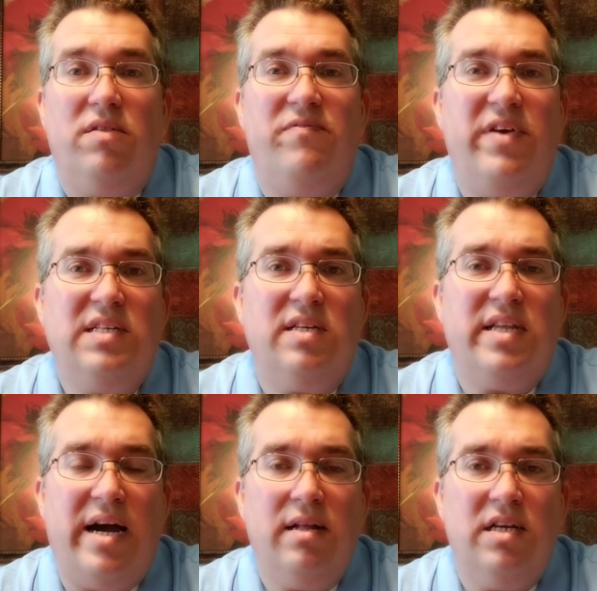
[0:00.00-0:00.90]
The
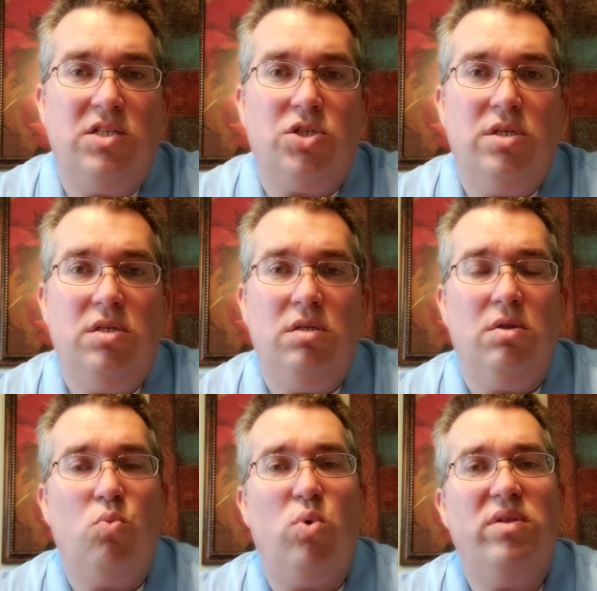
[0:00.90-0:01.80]
vasodilation,
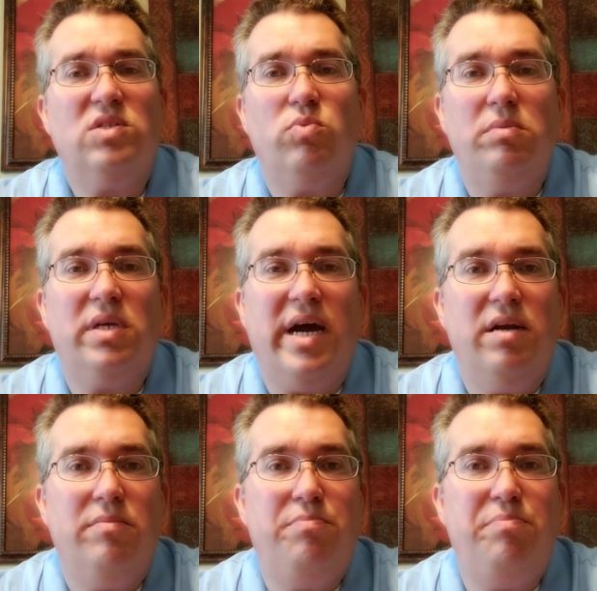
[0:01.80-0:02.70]
where this would
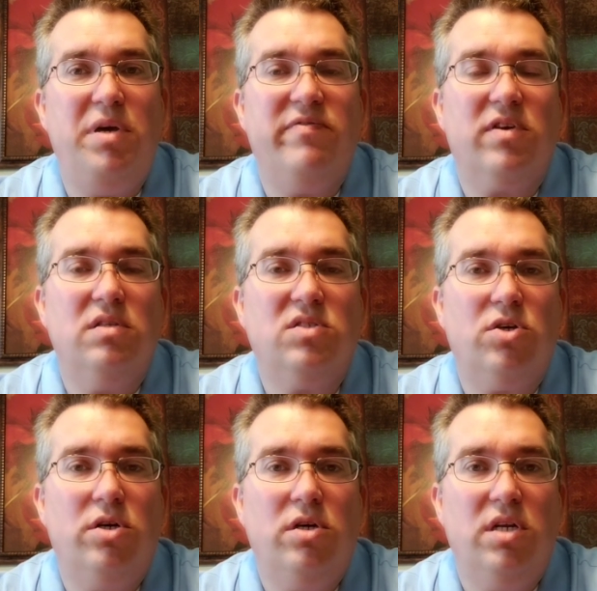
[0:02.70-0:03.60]
kind of be of
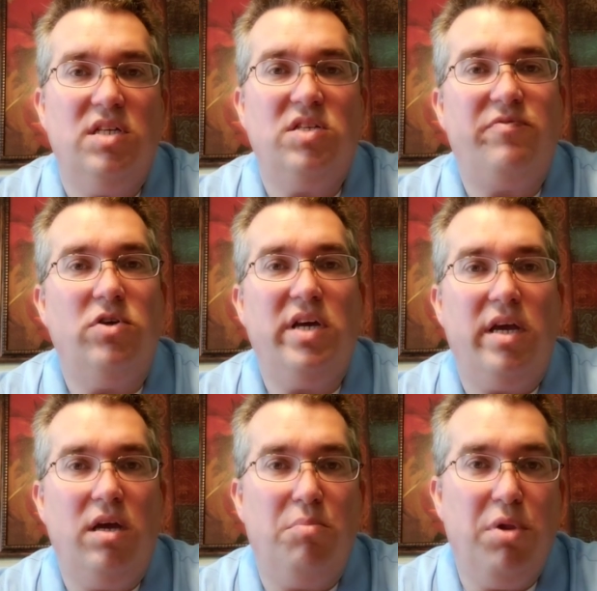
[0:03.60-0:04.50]
concern, is if you're
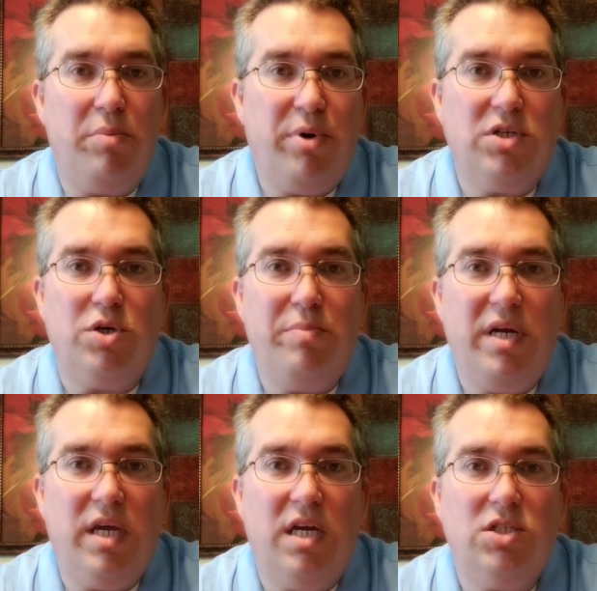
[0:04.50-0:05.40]
taking a blood pressure
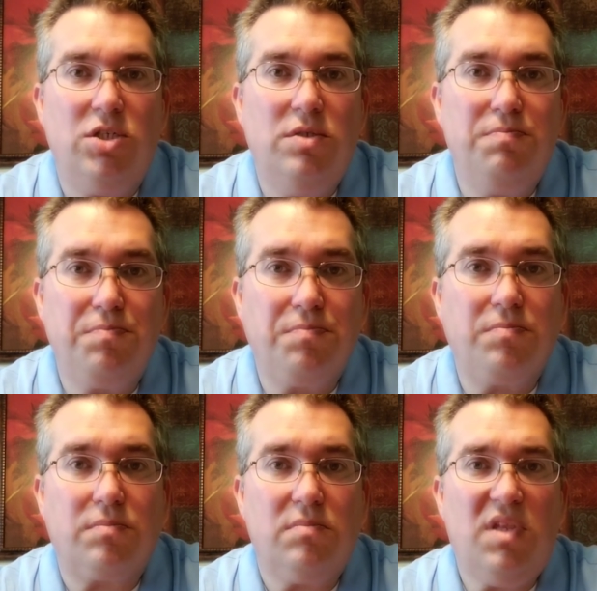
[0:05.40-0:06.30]
medication.
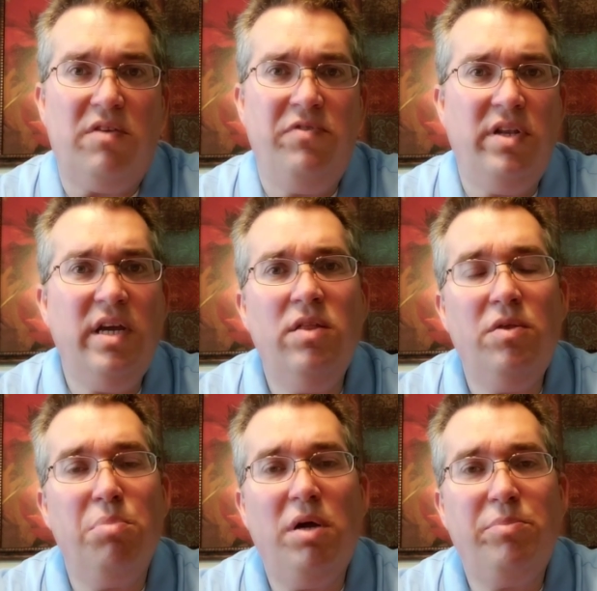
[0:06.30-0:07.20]
If you're taking
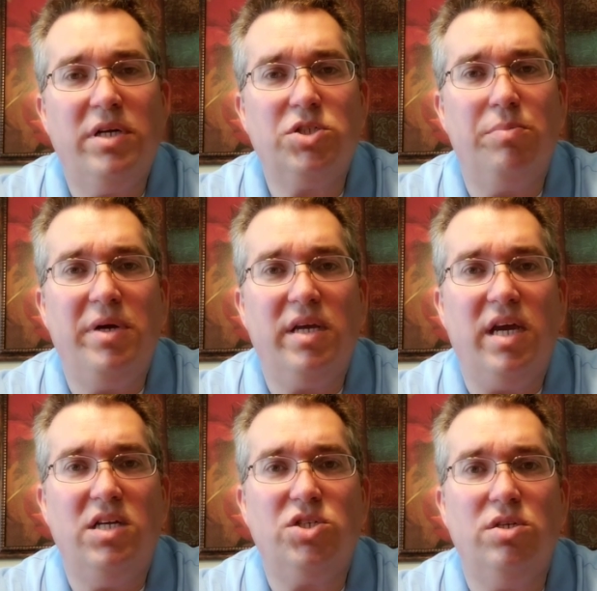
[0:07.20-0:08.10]
the blood pressure
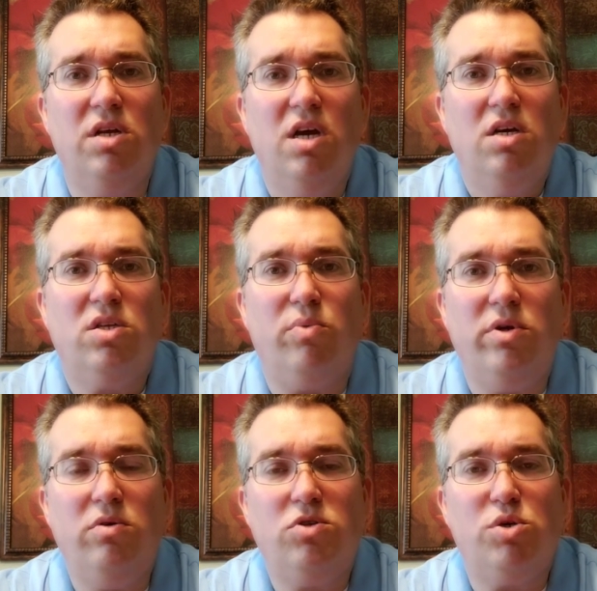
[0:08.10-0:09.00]
medication to
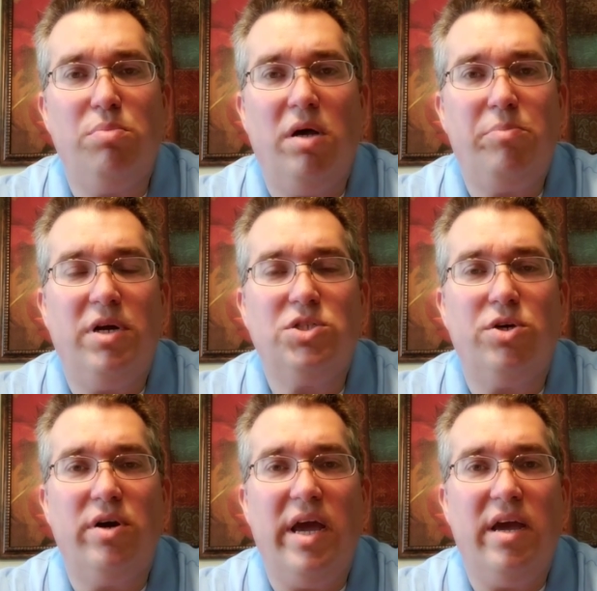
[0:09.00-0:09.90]
reduce your blood
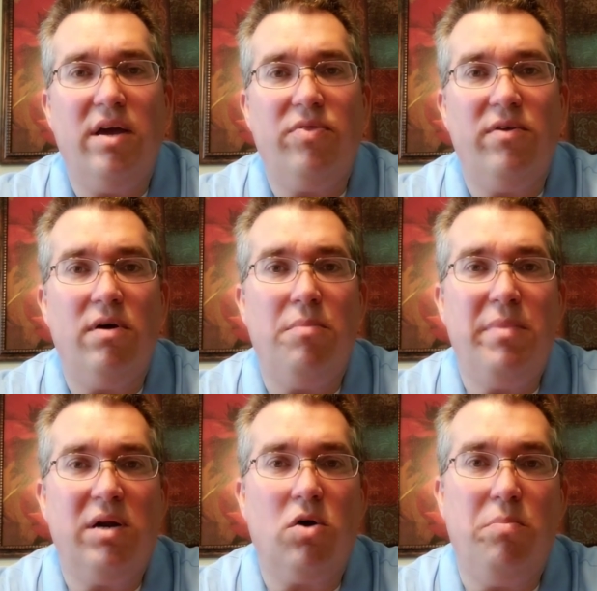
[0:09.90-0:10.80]
pressure and the
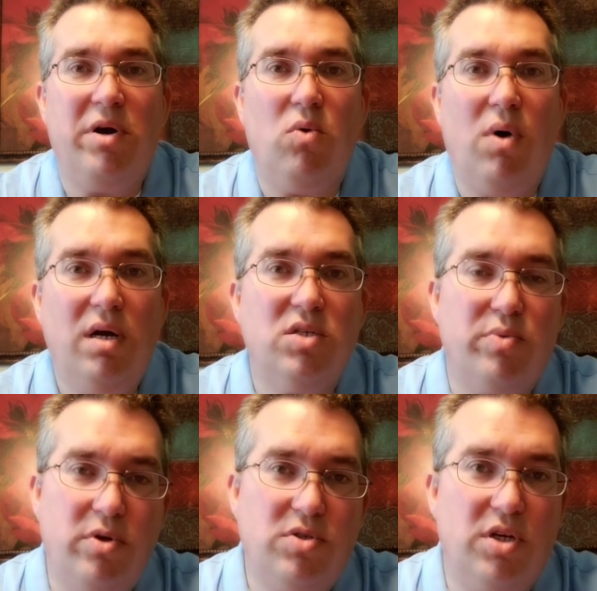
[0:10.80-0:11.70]
medical marijuana is
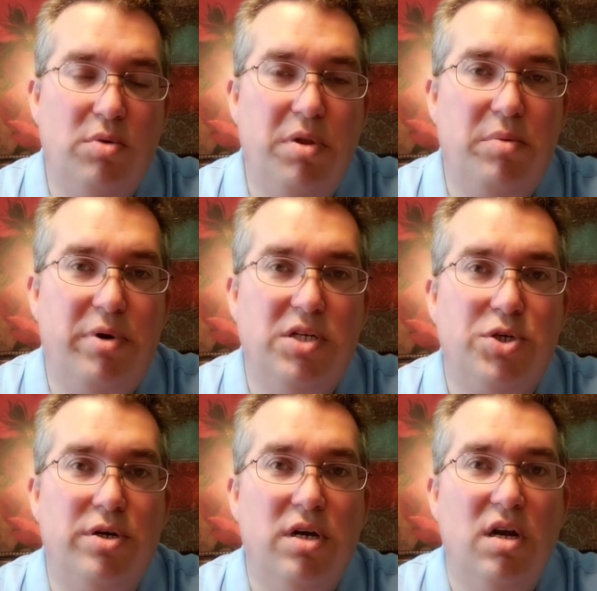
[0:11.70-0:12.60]
reducing your blood
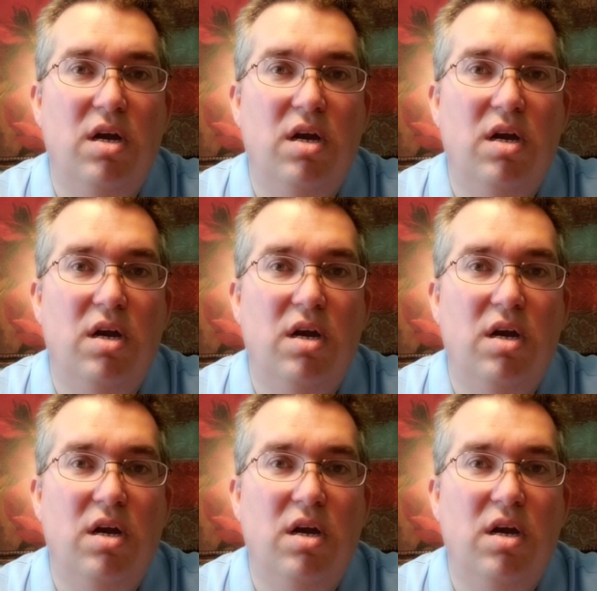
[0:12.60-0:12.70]
pressure,